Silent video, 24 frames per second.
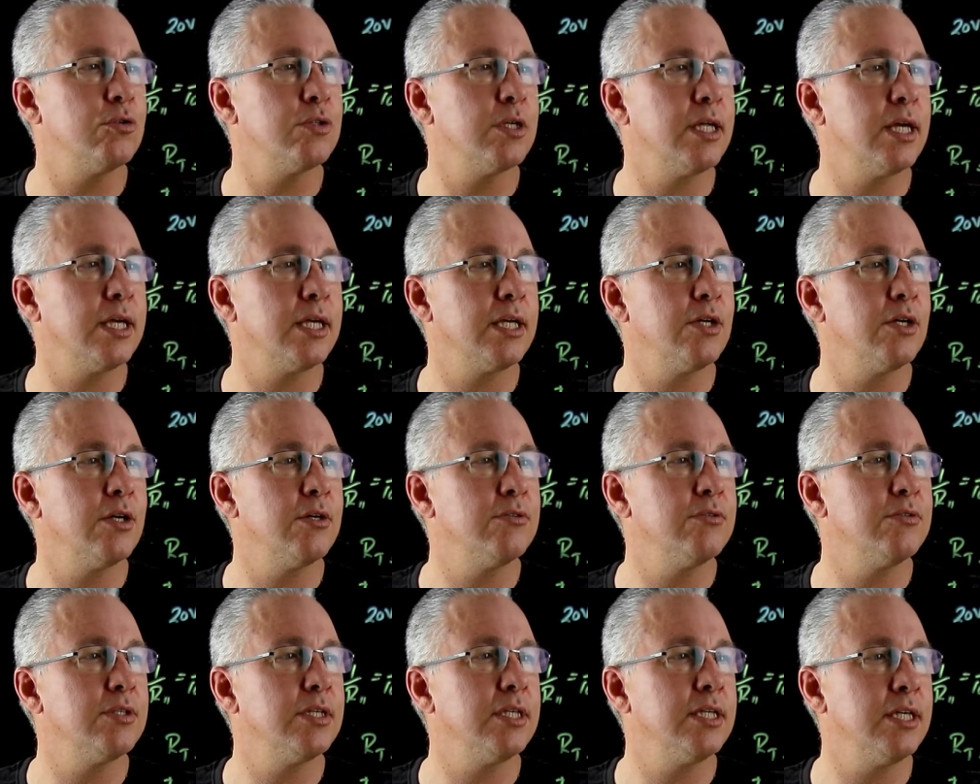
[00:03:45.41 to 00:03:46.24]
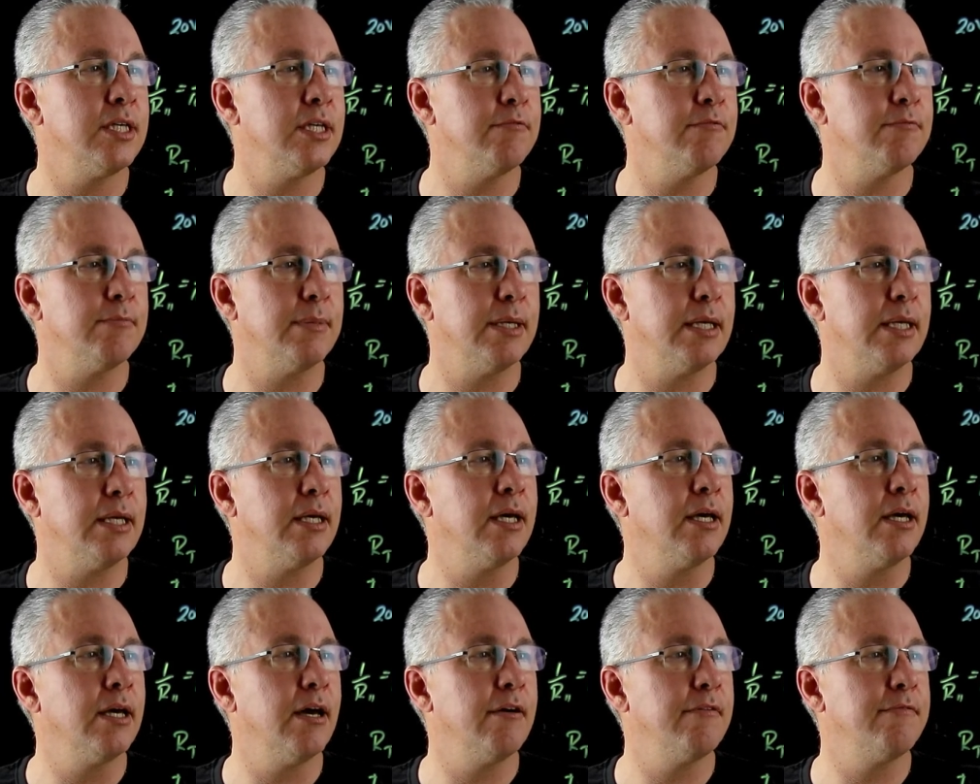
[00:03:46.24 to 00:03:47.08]
So that's going to give me
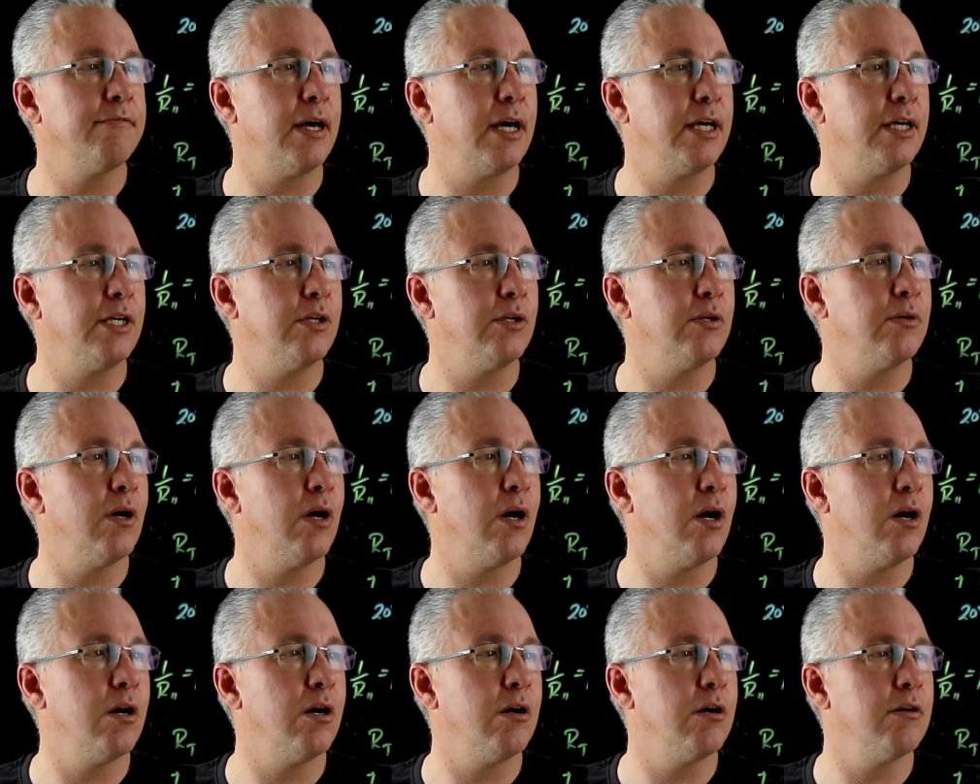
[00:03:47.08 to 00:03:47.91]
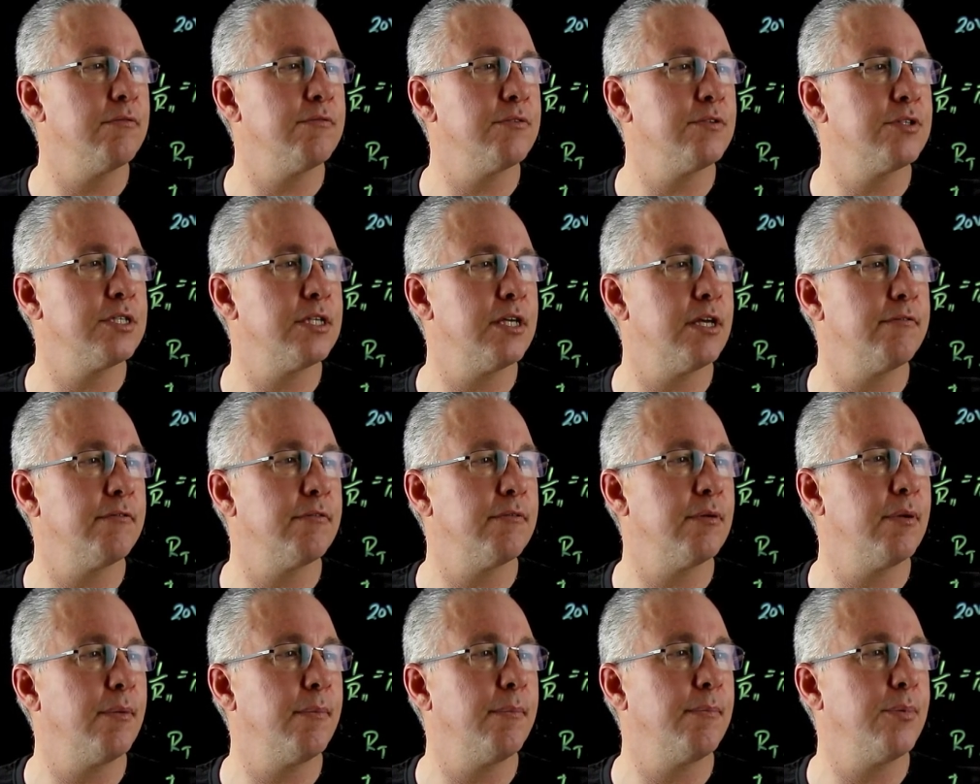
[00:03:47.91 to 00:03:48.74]
a value of
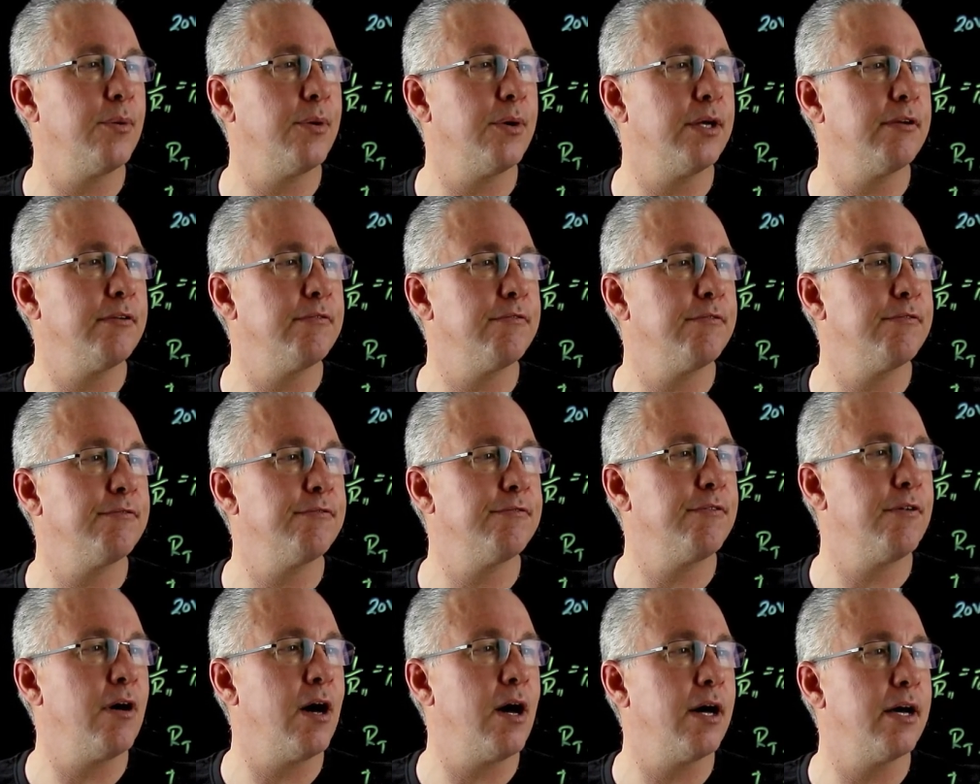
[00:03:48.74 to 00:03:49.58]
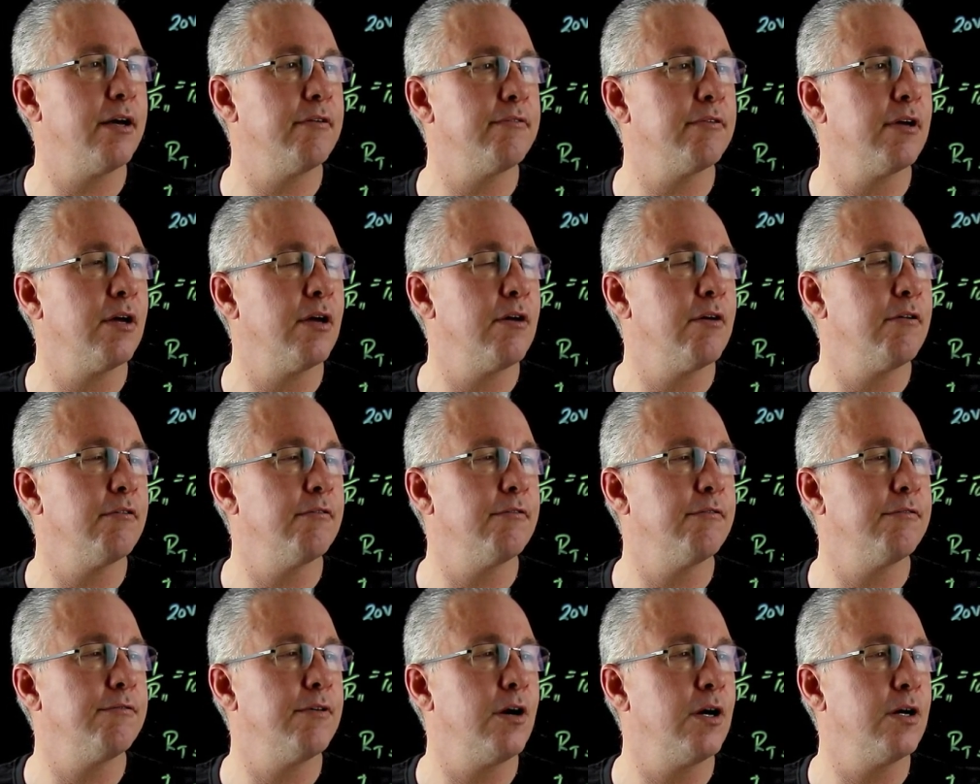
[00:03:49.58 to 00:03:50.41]
7.5
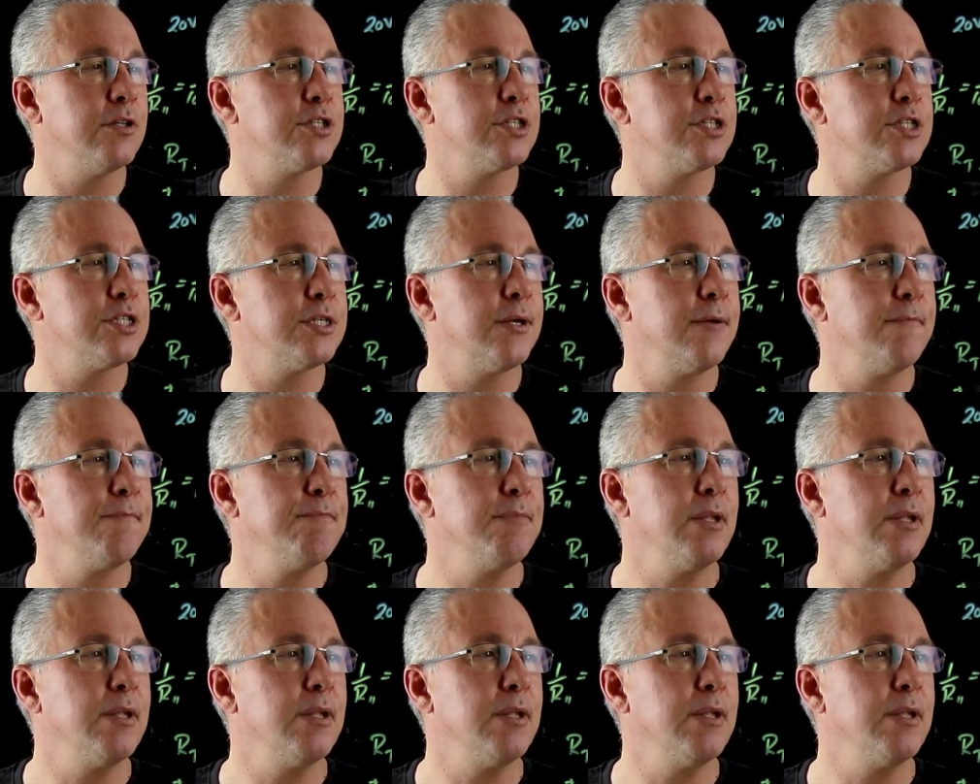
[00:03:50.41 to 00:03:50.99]
volts.